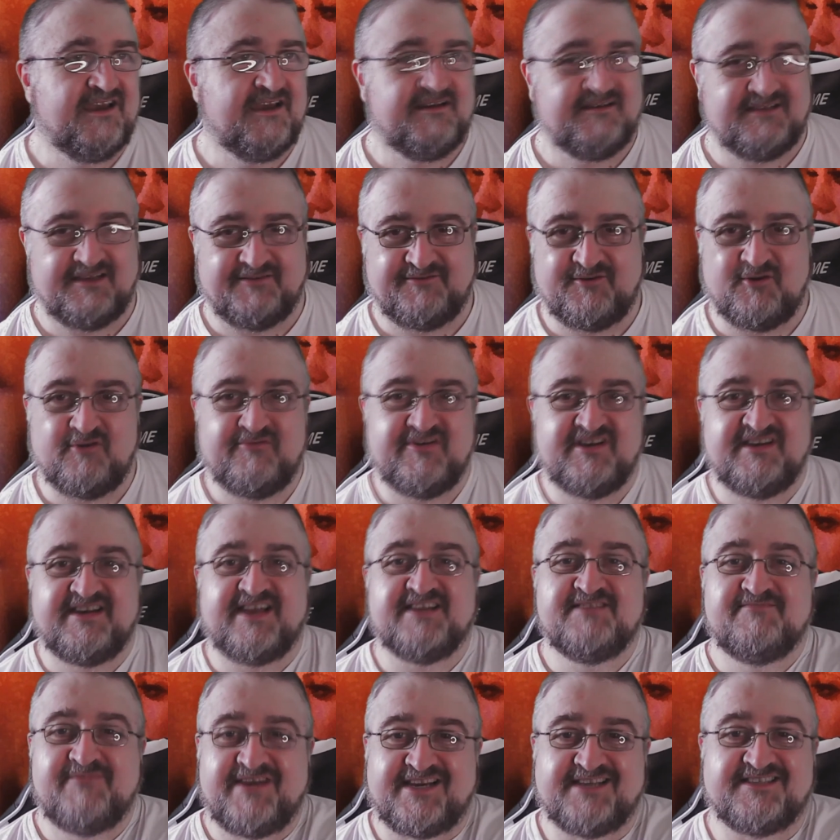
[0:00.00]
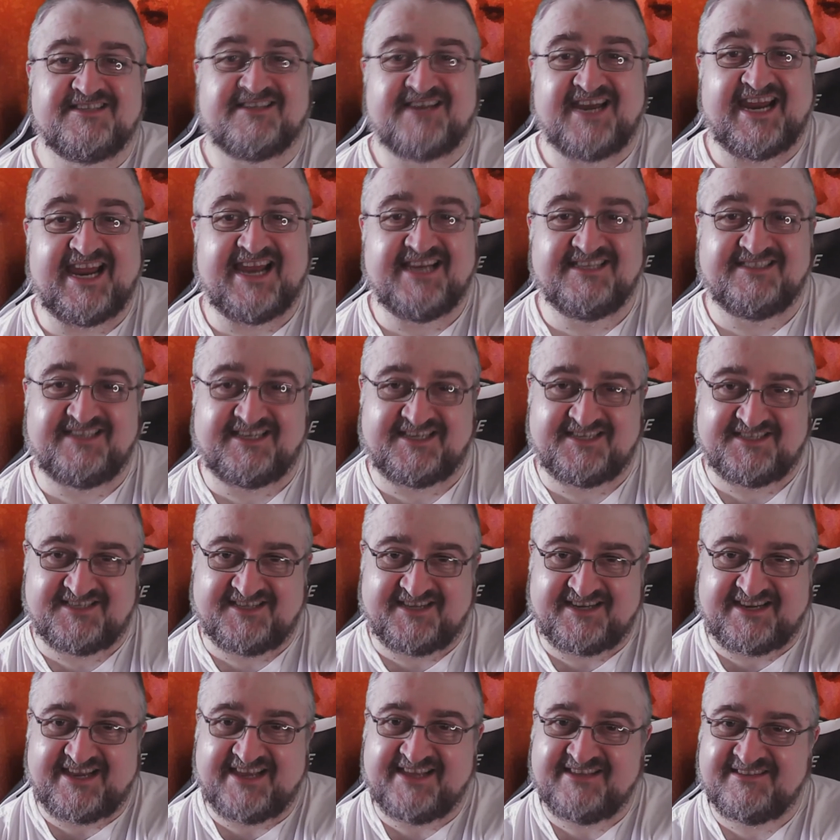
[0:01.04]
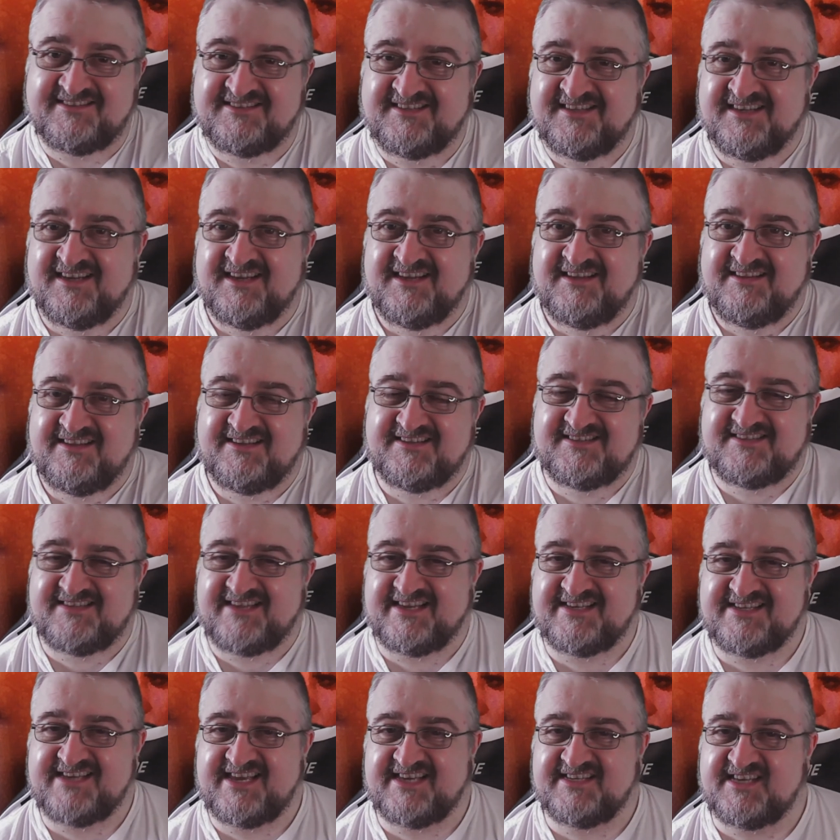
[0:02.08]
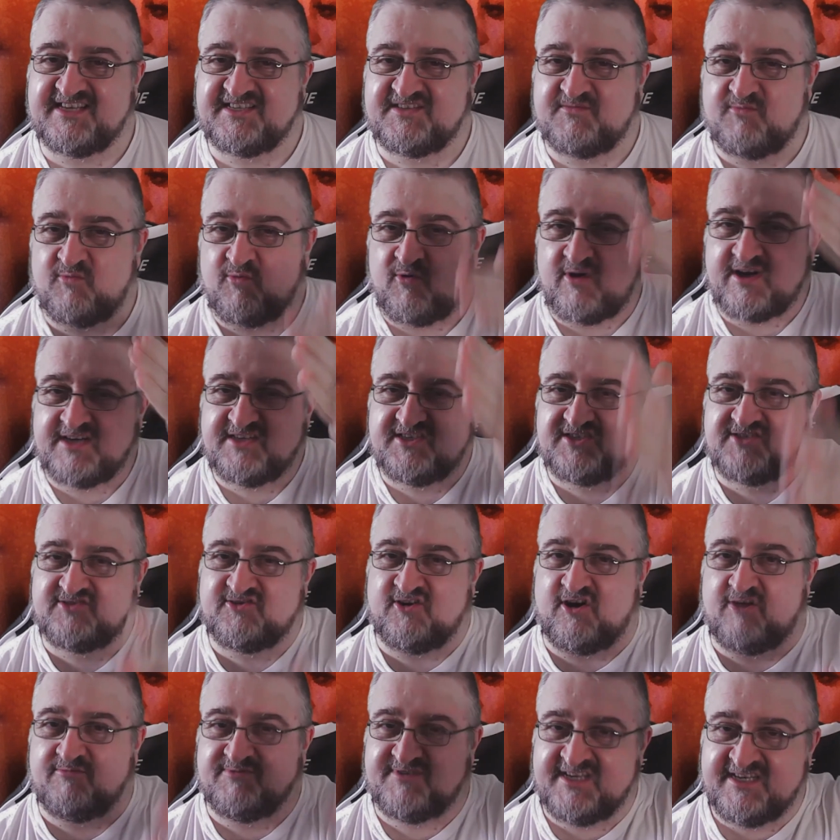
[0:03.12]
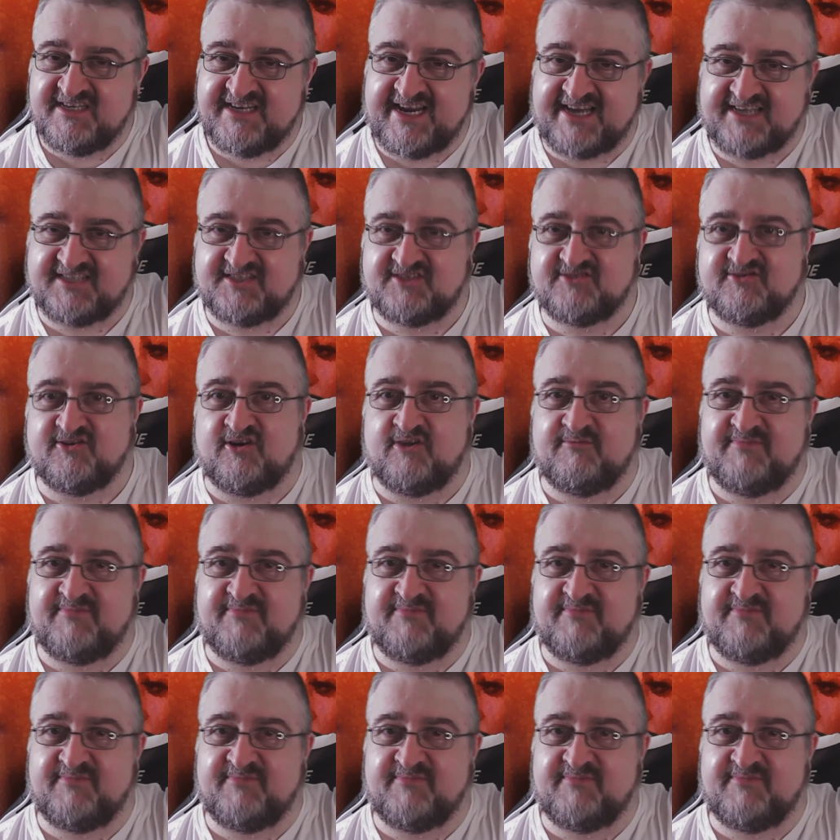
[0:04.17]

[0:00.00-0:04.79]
Like, Verhoeven does make it sarcastic. It's like, it's one stop to the next stop.